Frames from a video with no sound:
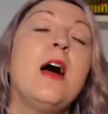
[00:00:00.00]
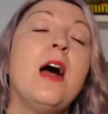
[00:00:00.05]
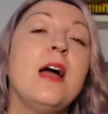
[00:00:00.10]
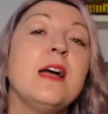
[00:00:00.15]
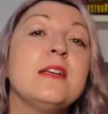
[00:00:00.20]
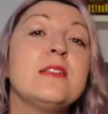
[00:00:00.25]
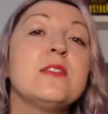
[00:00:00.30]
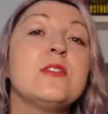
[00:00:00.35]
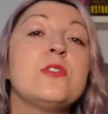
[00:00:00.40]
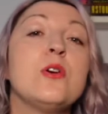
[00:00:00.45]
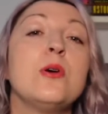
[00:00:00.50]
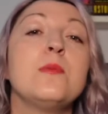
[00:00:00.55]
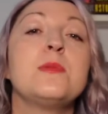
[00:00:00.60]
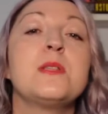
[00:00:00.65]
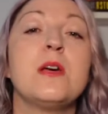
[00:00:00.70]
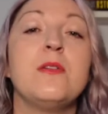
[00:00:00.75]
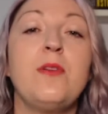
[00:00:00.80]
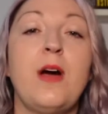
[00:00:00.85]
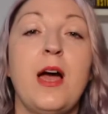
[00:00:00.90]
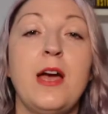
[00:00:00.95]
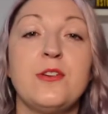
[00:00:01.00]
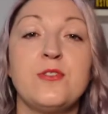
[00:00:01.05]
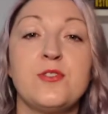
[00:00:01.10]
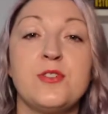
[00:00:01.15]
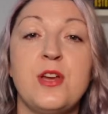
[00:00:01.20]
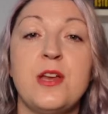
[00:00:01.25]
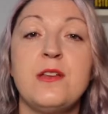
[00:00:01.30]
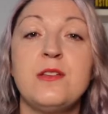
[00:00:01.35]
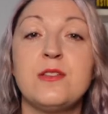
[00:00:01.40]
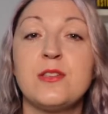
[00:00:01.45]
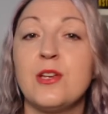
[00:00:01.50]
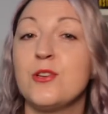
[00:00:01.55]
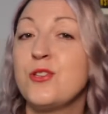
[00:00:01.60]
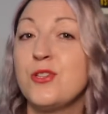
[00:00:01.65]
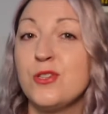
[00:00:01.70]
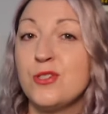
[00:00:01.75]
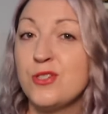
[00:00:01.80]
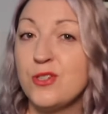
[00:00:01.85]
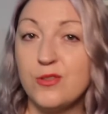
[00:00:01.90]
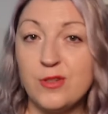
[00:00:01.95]
Isotopes of hydrogen, such
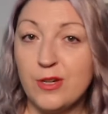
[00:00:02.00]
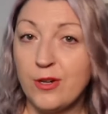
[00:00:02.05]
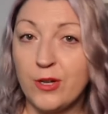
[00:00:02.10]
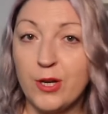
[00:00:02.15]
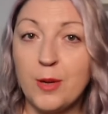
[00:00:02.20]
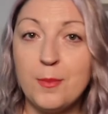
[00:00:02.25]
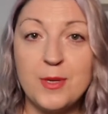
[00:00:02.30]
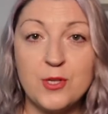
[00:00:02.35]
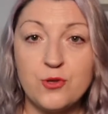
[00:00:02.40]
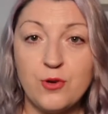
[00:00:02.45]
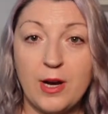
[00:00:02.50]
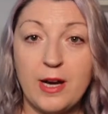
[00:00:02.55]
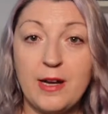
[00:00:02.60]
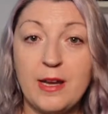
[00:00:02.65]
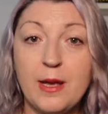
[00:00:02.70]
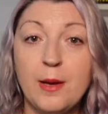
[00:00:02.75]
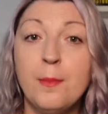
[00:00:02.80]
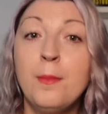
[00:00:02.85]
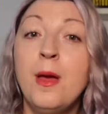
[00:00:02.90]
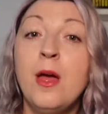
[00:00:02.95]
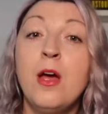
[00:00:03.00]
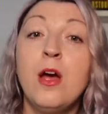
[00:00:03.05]
as deuterium and tritium,